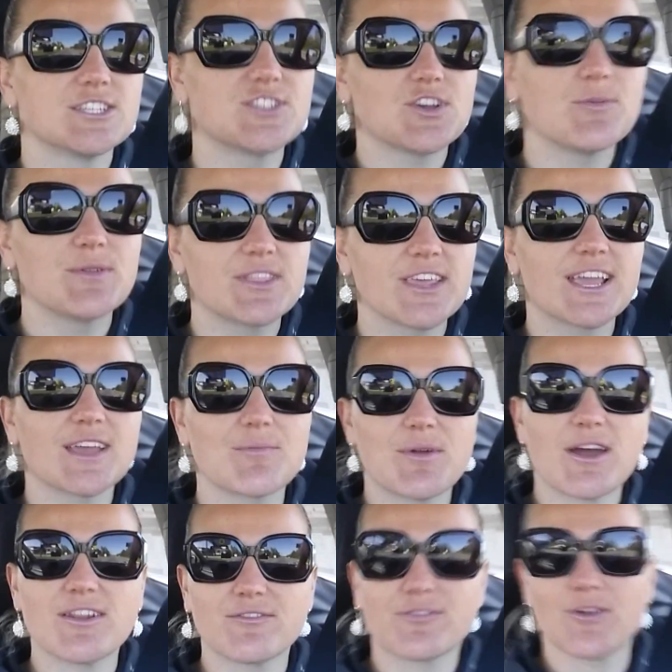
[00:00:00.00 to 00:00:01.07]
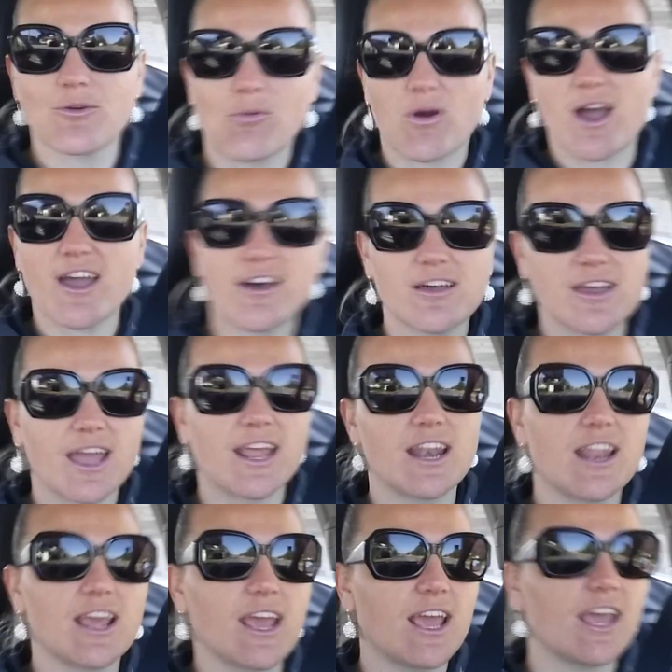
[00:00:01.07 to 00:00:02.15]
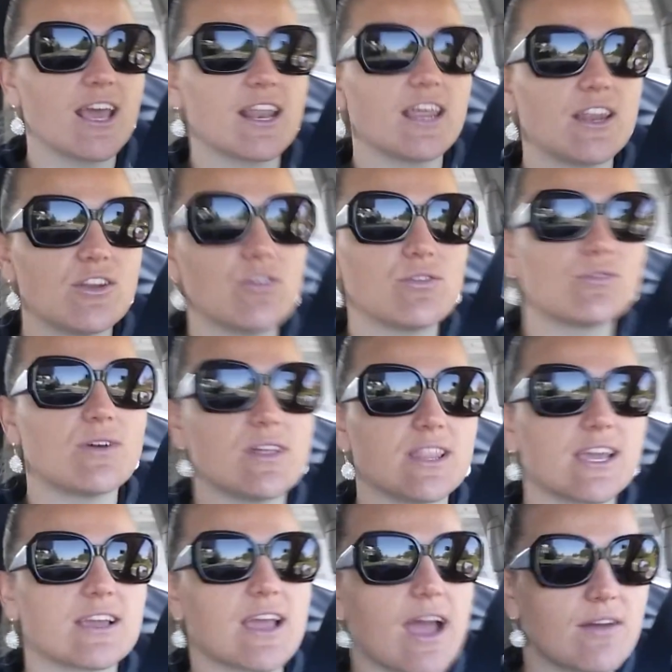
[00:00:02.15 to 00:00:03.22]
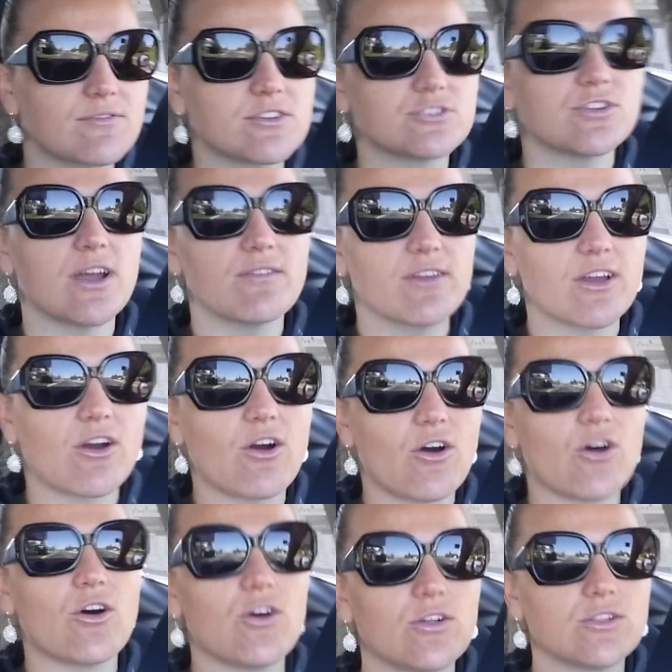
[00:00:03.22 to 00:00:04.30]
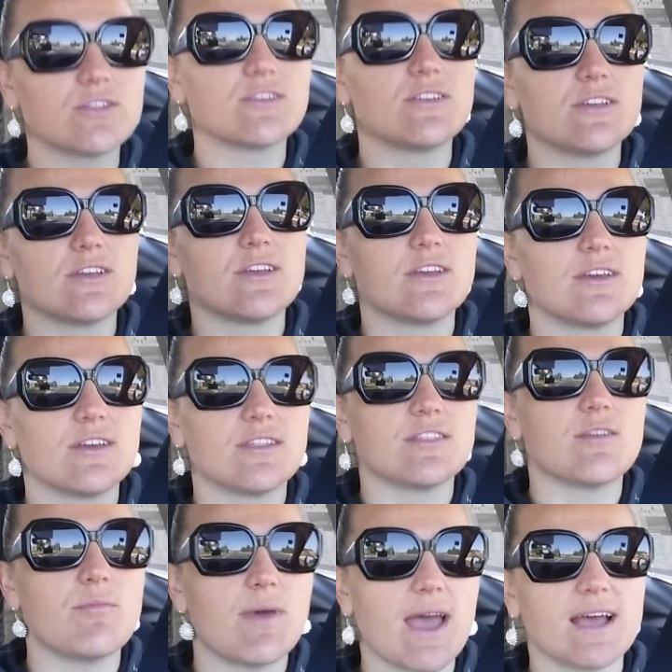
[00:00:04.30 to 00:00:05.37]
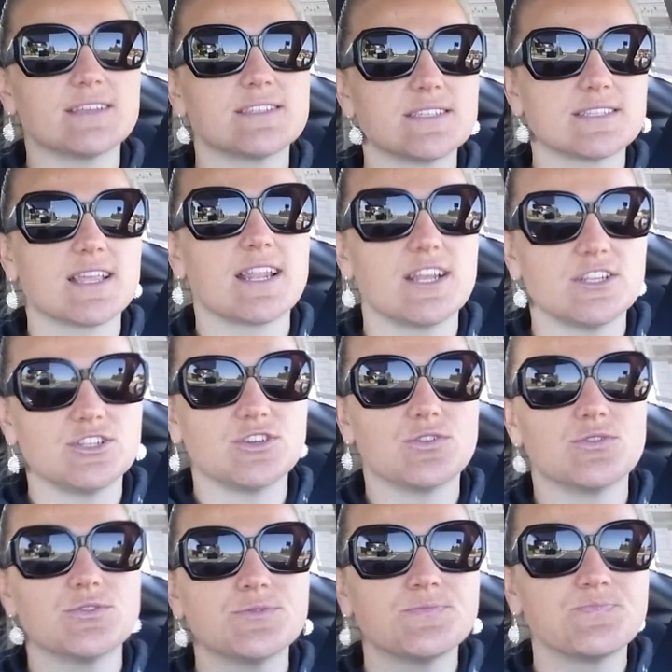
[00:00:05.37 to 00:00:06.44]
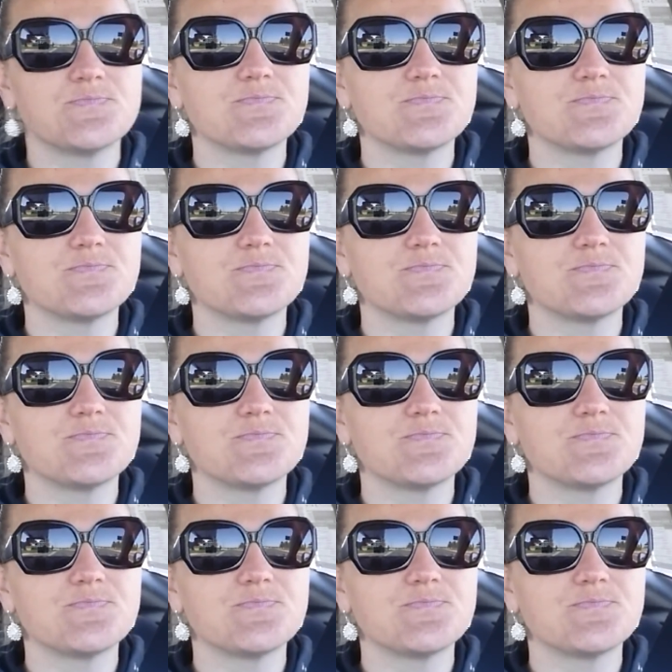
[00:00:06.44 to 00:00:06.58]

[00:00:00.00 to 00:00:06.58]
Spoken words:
so I've been thinking about it for a while, and I know, like, after driving all the Mazdas that I do,